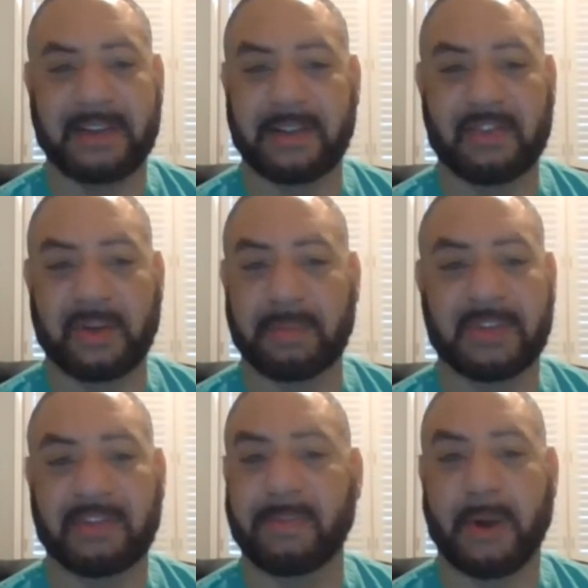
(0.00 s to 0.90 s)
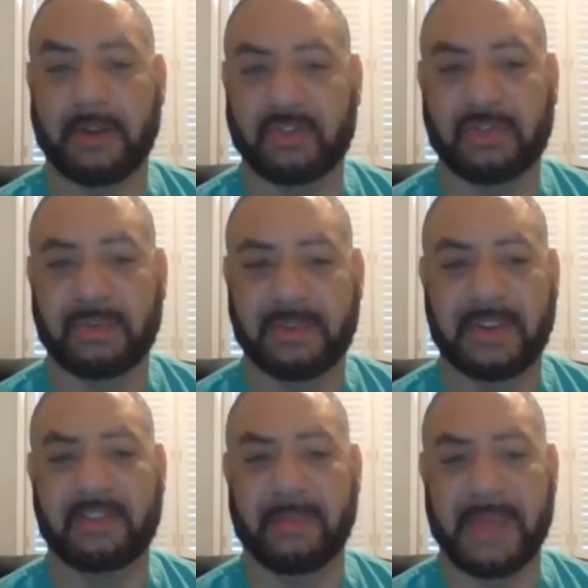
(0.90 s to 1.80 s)
to the gym since March,
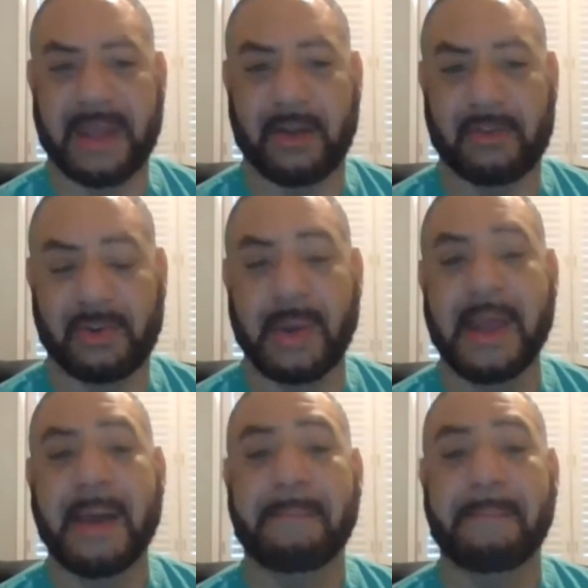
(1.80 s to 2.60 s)
to the gym that I go to.